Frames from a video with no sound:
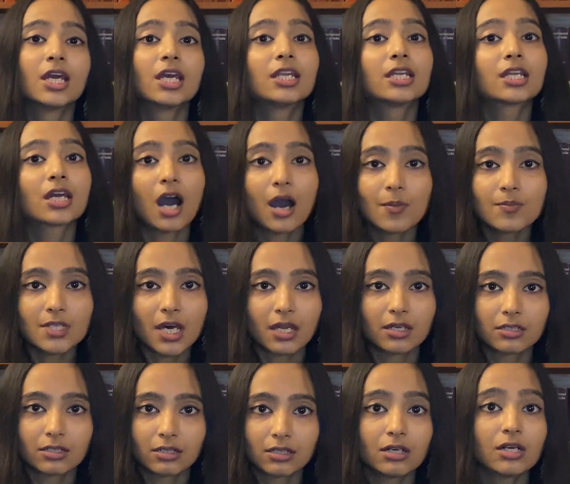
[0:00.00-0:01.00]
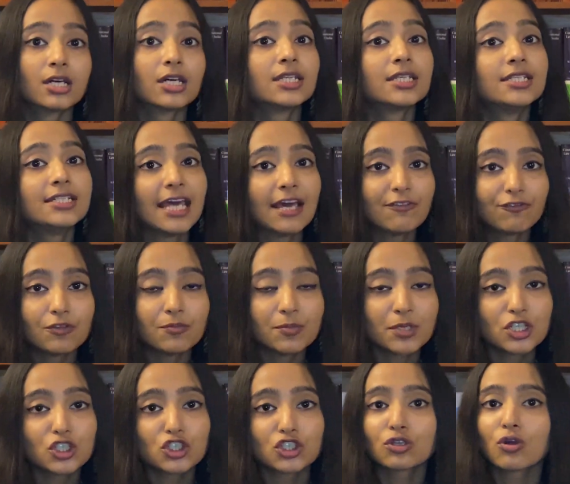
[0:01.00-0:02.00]
it comes under
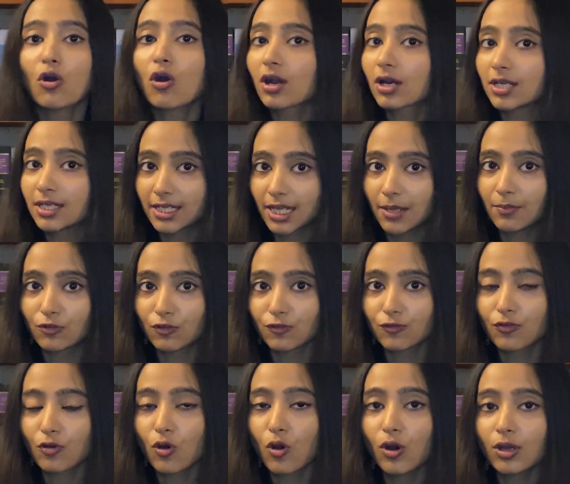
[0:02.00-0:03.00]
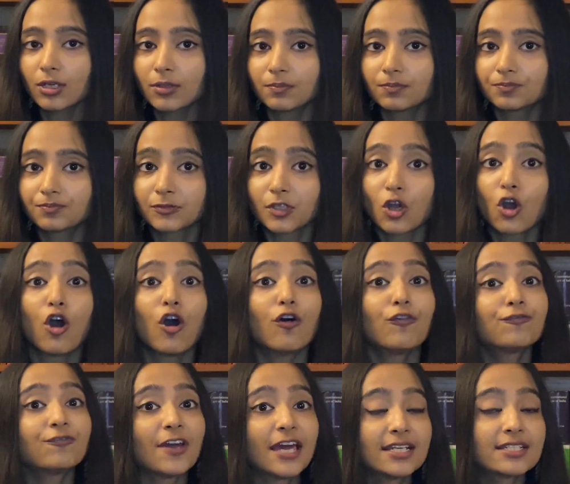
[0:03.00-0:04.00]
defamation or contempt of court,
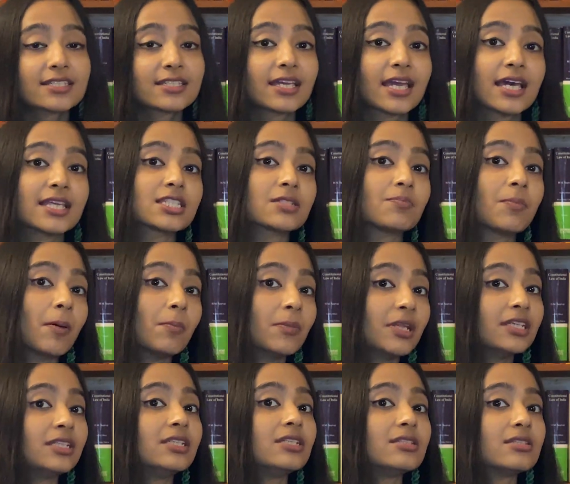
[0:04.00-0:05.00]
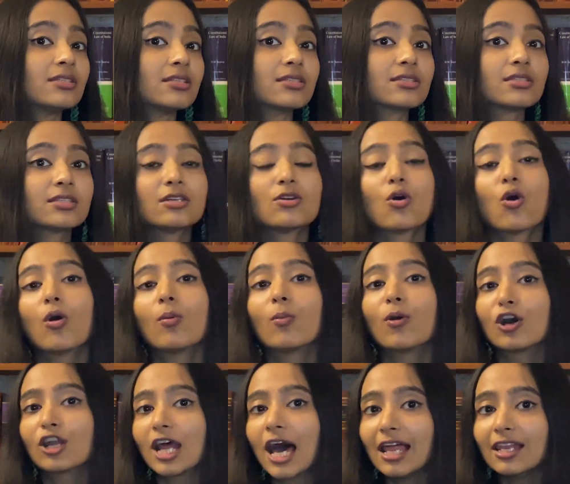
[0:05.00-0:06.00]
offense against public decency or
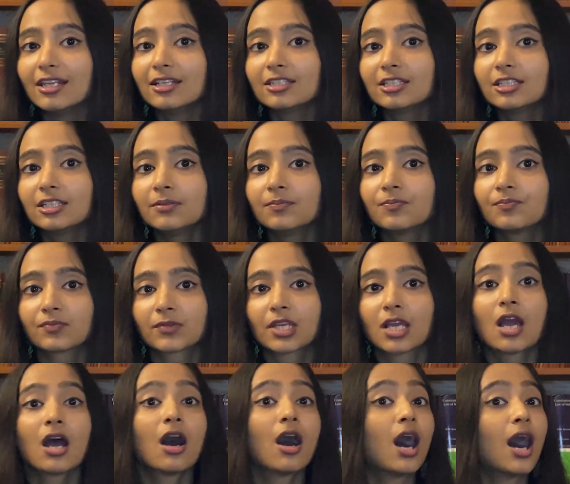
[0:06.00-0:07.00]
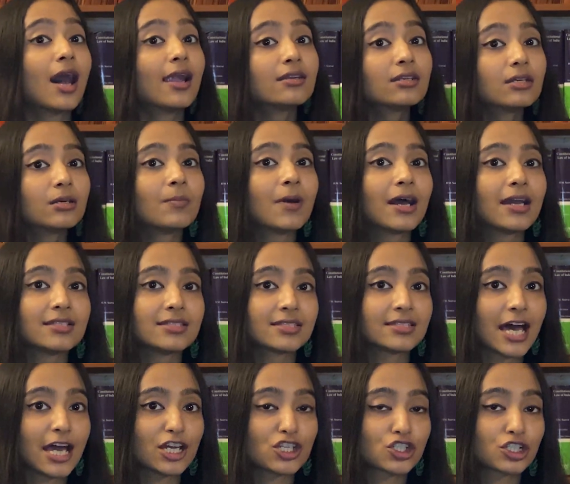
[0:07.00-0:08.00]
morality, undermines
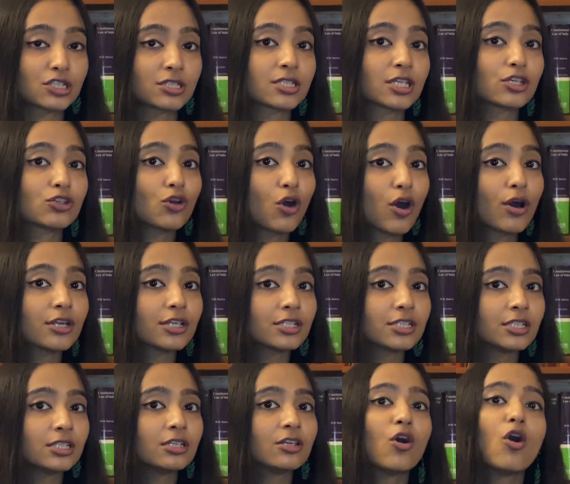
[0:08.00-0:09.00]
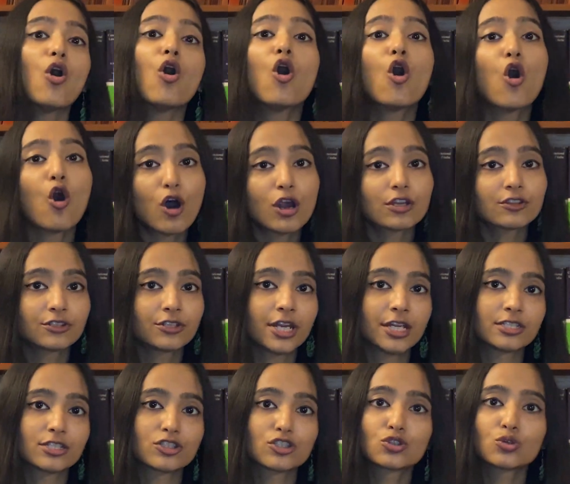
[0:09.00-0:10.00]
national security, or
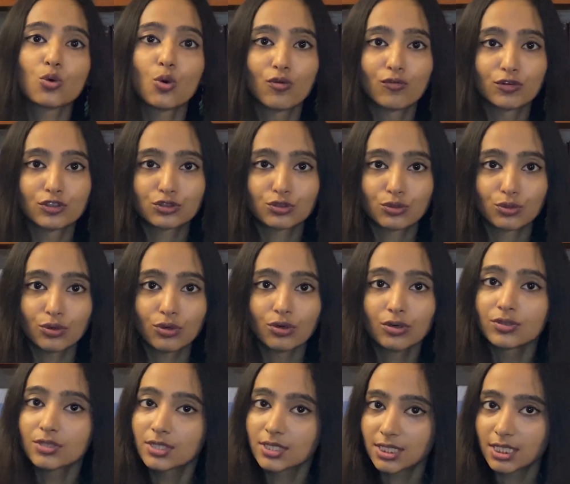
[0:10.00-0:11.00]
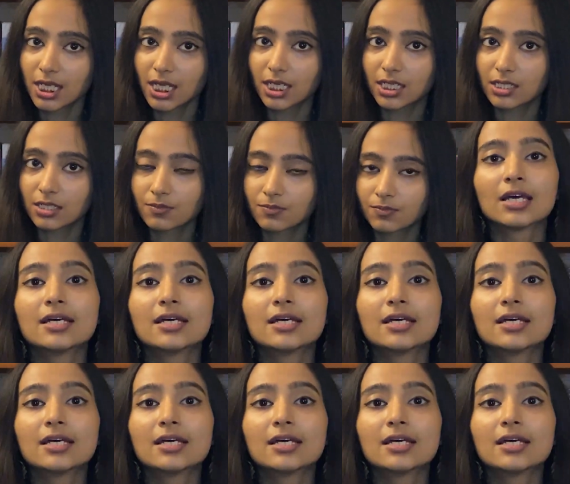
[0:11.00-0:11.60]
threatens to overthrow the state.